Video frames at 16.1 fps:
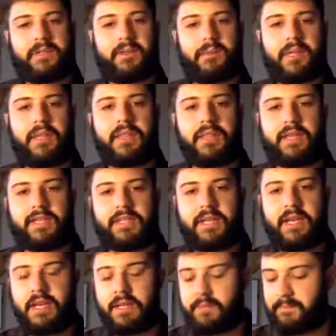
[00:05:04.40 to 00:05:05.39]
still being the
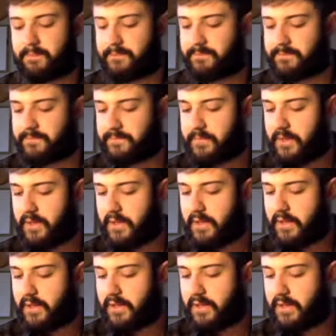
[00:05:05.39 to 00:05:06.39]
same.
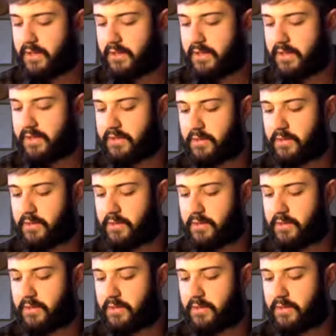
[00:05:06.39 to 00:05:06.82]
That